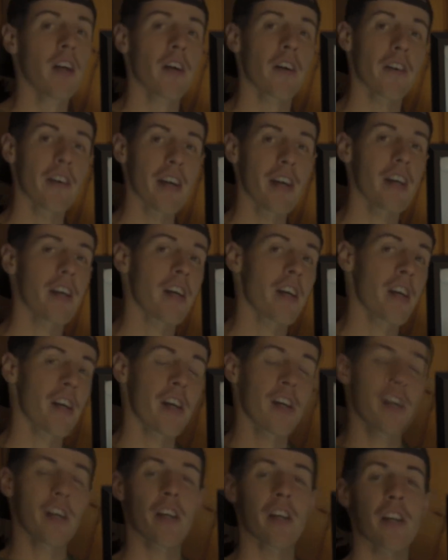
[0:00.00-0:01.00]
All right,
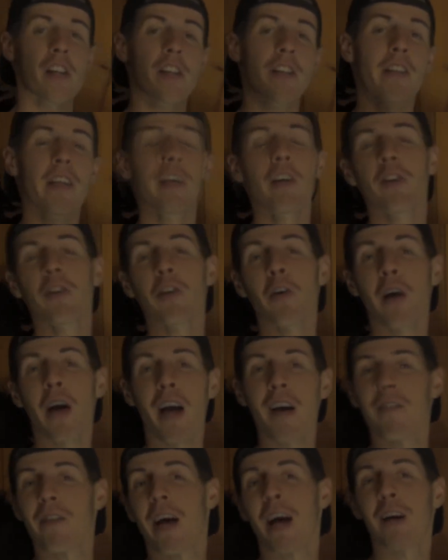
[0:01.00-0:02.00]
deer don't
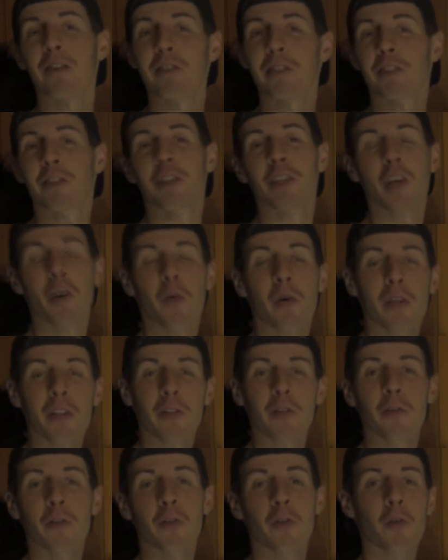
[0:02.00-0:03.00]
have houses to go
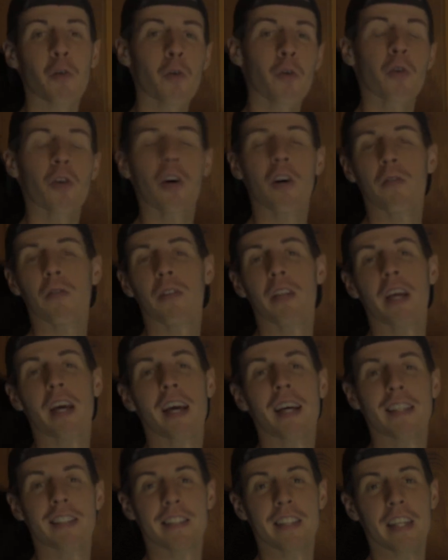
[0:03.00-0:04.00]
into to cool off in the
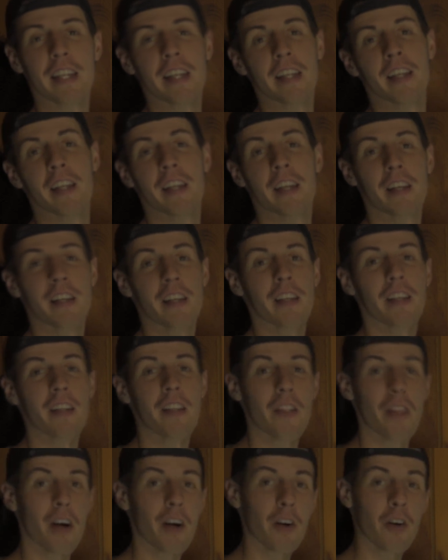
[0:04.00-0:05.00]
AC.
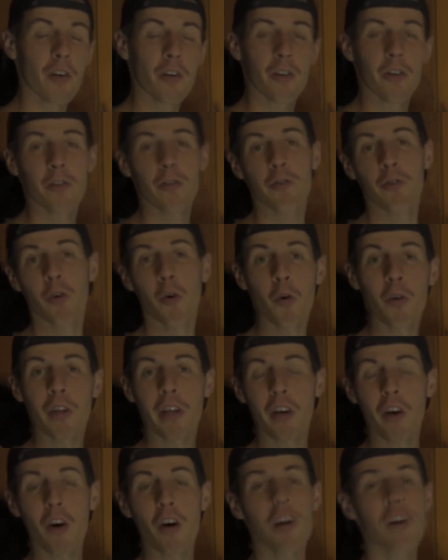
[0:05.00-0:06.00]
Their
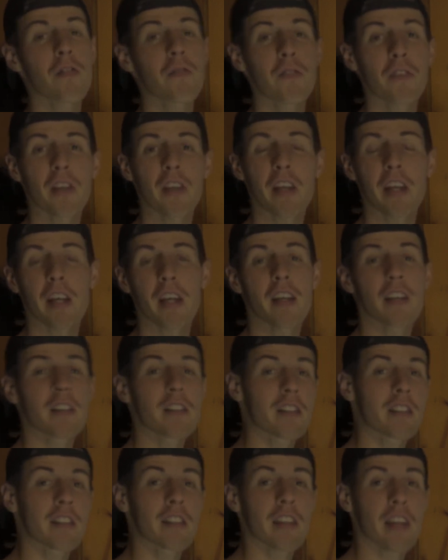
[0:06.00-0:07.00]
cooling off
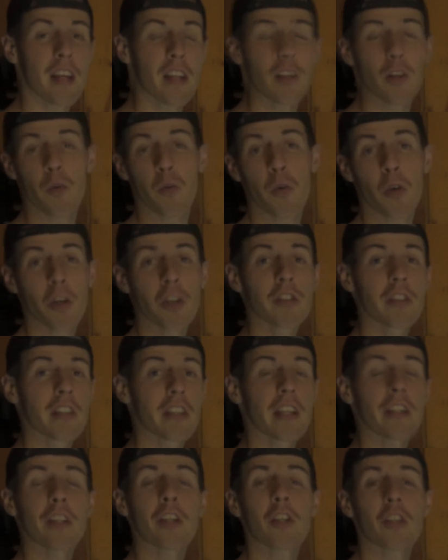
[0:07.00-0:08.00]
is in the woods,
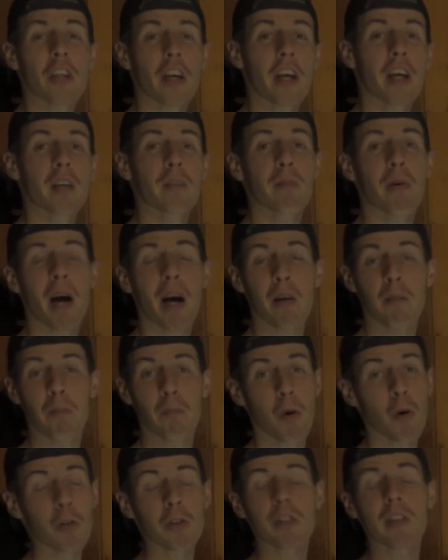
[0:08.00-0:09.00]
in the shade,
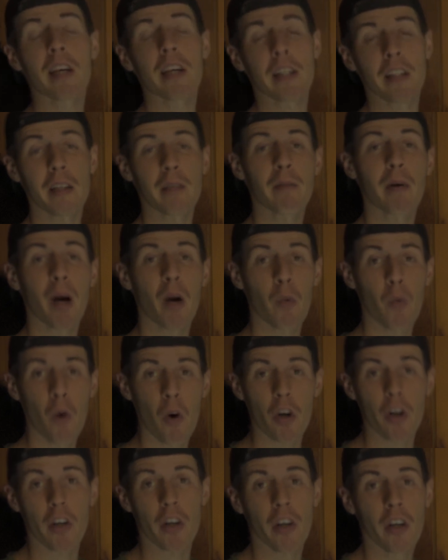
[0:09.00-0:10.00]
most likely by
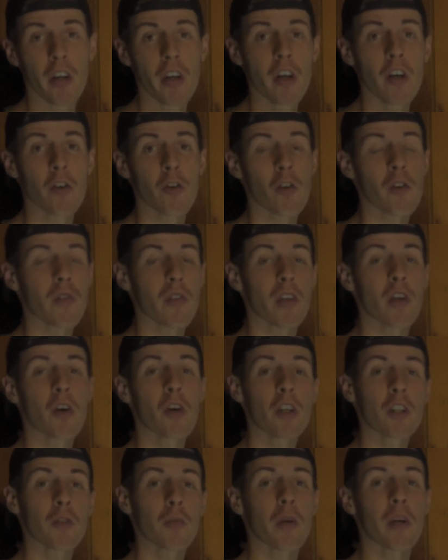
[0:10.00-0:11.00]
water. You ever
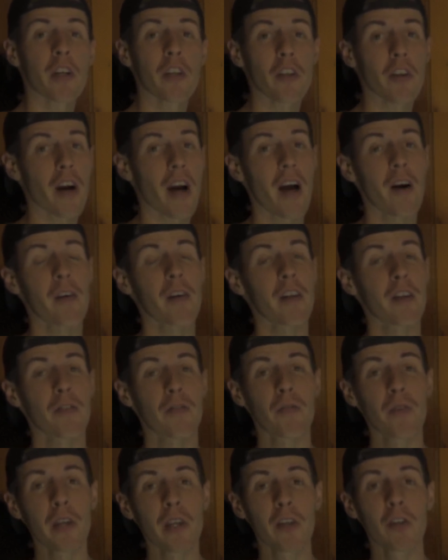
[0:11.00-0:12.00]
notice when you're out in a
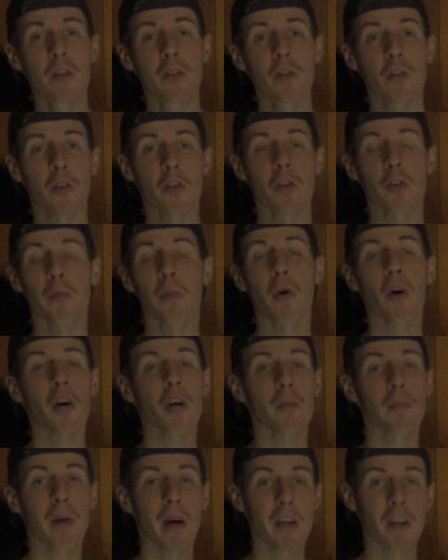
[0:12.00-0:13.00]
field or you
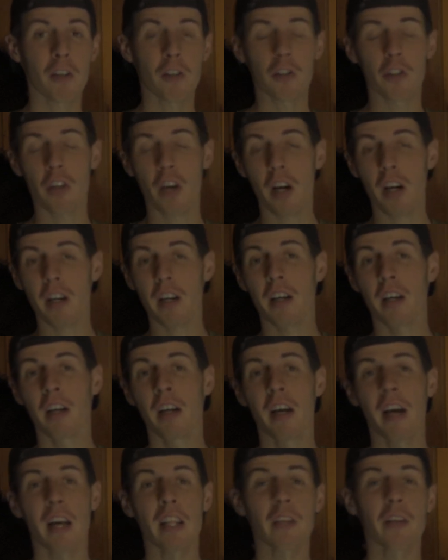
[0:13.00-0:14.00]
park by your truck
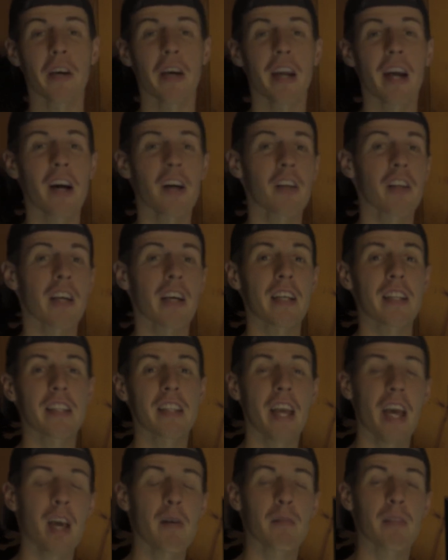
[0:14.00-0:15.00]
and you get out and you're like,
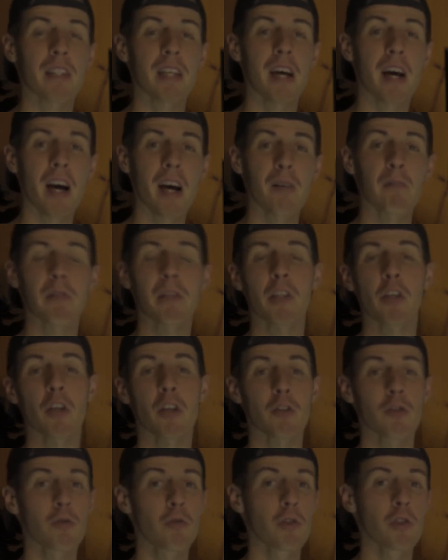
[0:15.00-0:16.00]
damn, it's hot, but then
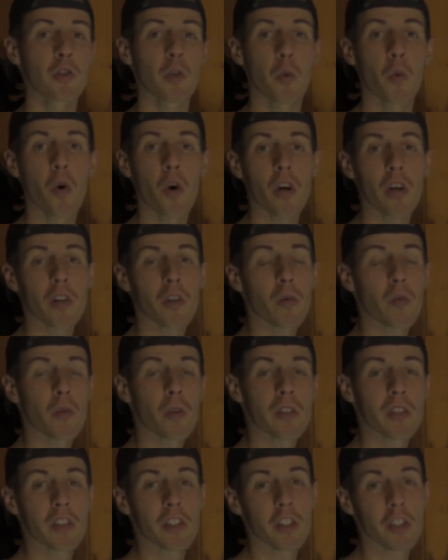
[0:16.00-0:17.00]
as soon as you walk in the
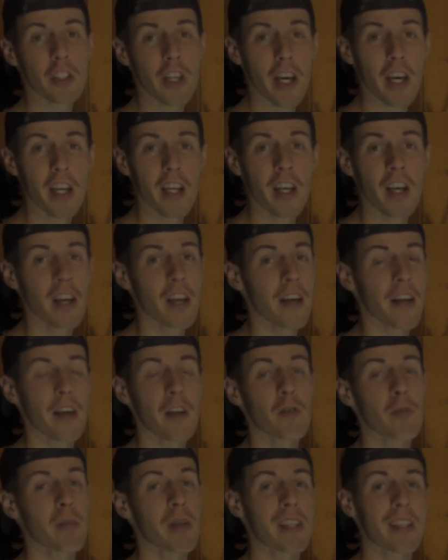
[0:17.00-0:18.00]
woods in the shade,
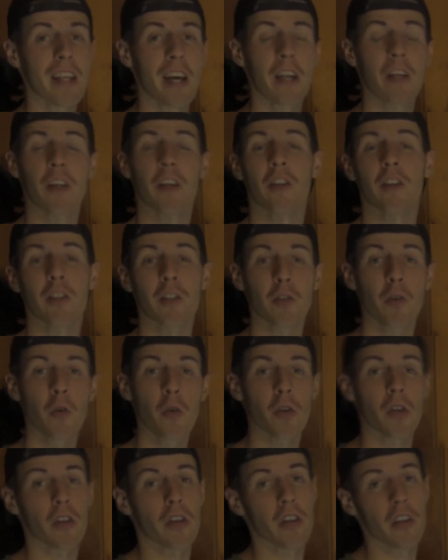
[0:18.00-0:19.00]
it'll be 10 degrees
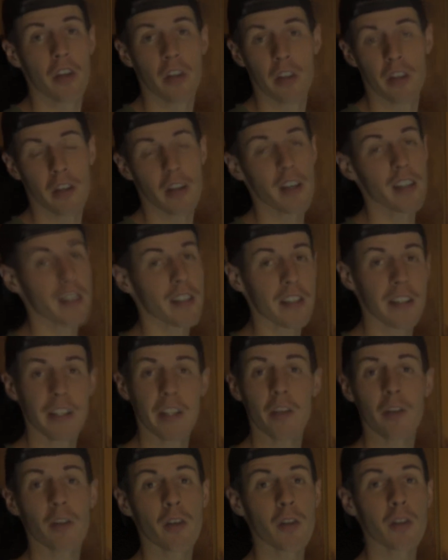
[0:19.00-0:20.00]
cooler. Right? The
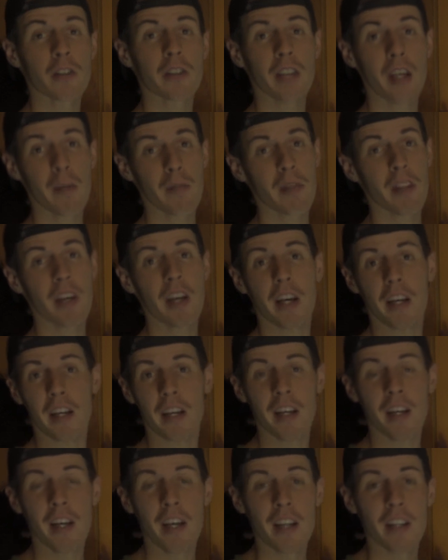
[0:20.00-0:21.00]
deer know the same thing.
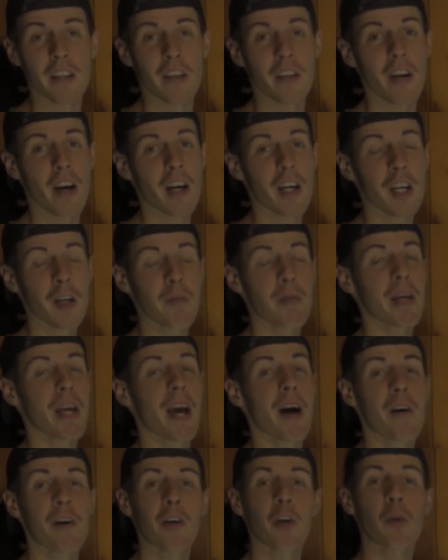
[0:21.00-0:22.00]
They're not going to be
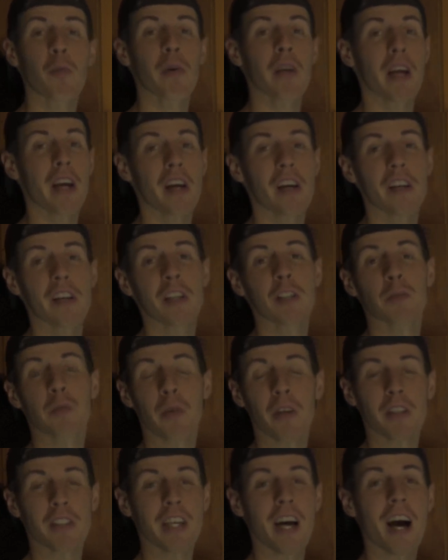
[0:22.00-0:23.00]
out in open areas
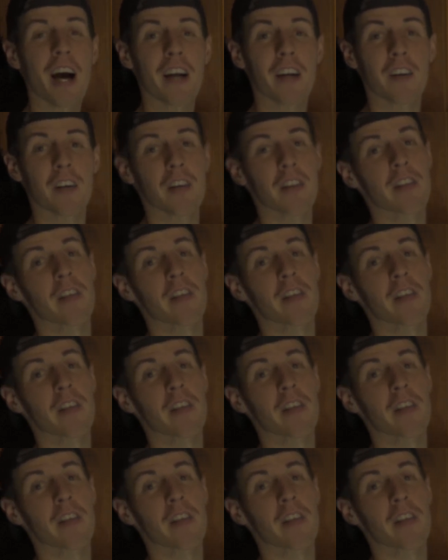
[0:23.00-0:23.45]
where it's hotter.